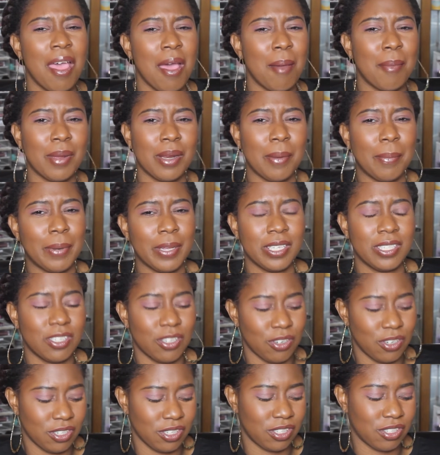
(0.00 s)
I'm going to place
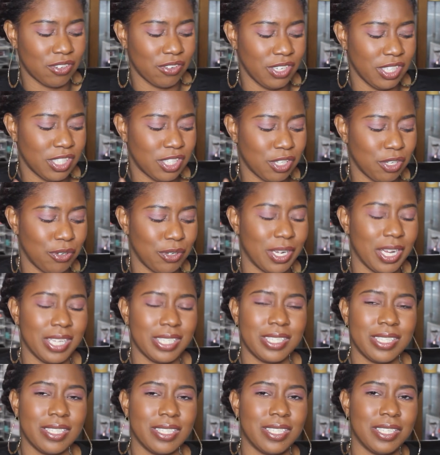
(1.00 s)
it on the screen so you
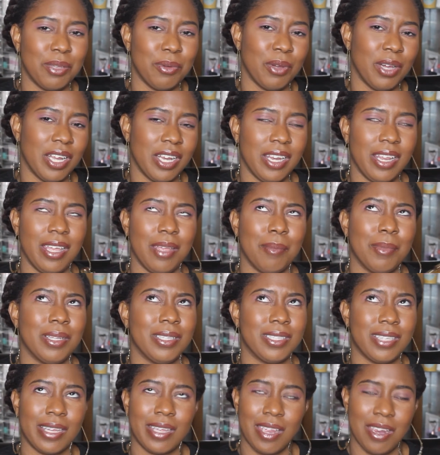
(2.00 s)
guys can see what her name
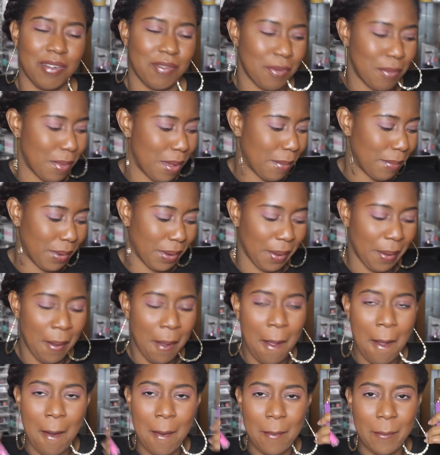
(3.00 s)
is. I can't remember.
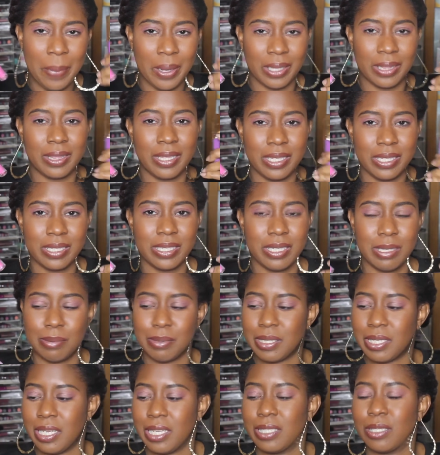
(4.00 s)
But these
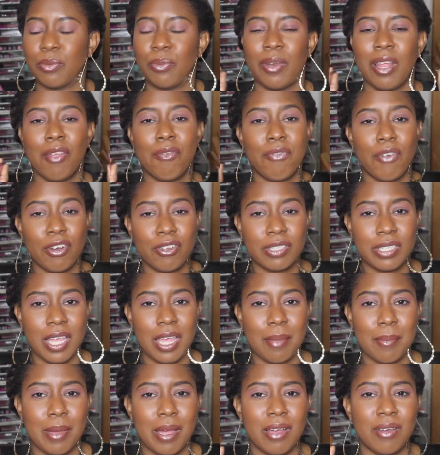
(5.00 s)
lipsticks, when they first
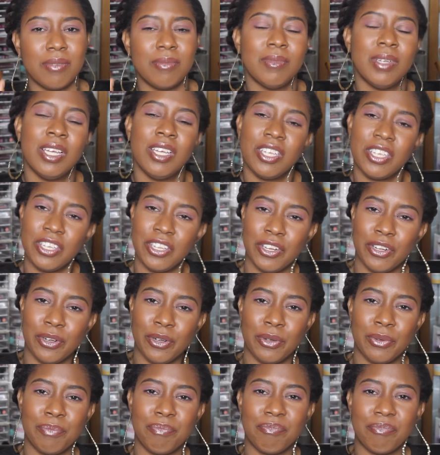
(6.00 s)
came out, you
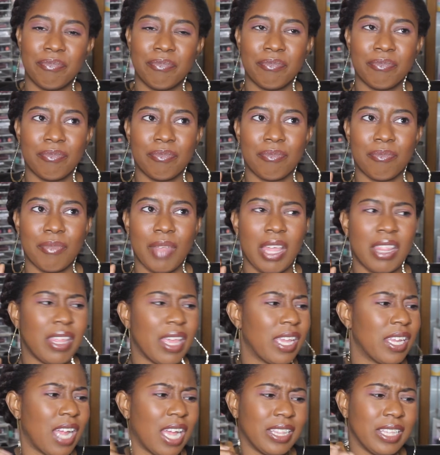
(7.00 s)
know,
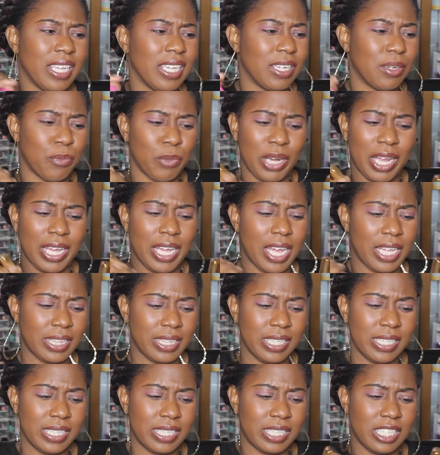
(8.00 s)
I think when I got
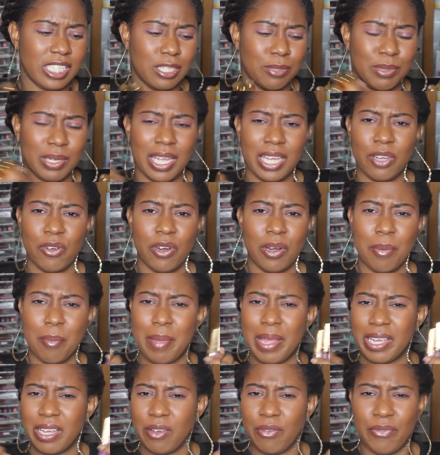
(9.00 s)
these were like on the
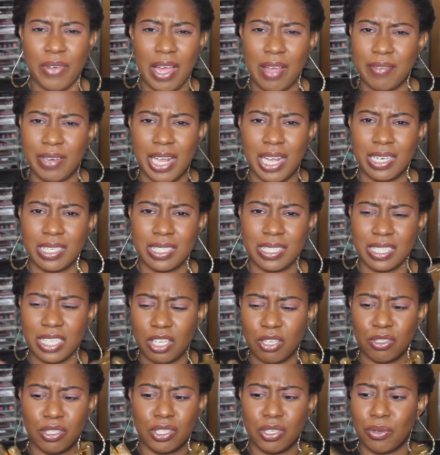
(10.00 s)
mega $5
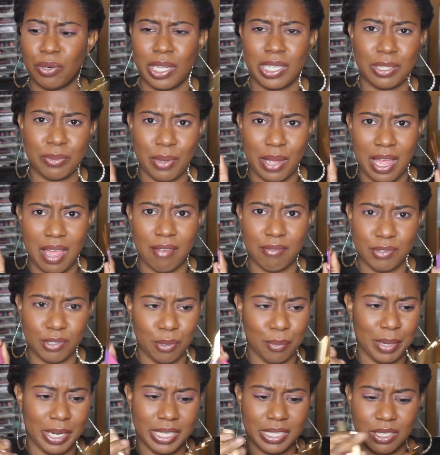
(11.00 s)
sale, so that's why I have
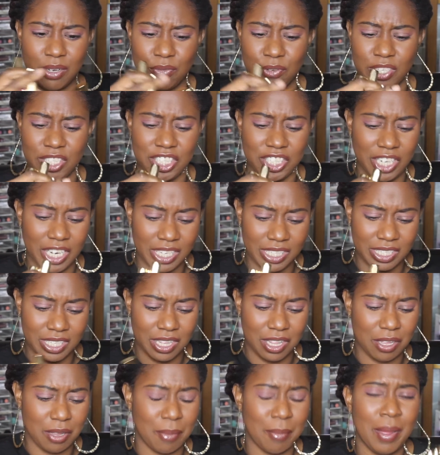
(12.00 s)
so many different shades
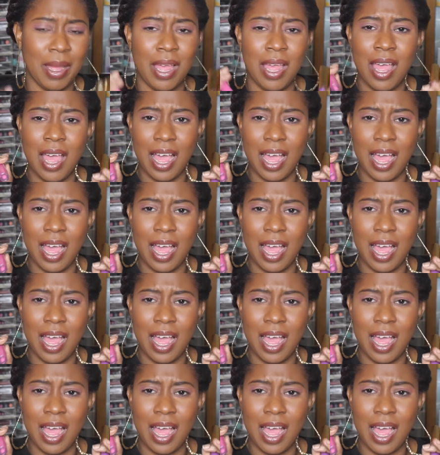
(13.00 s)
of them.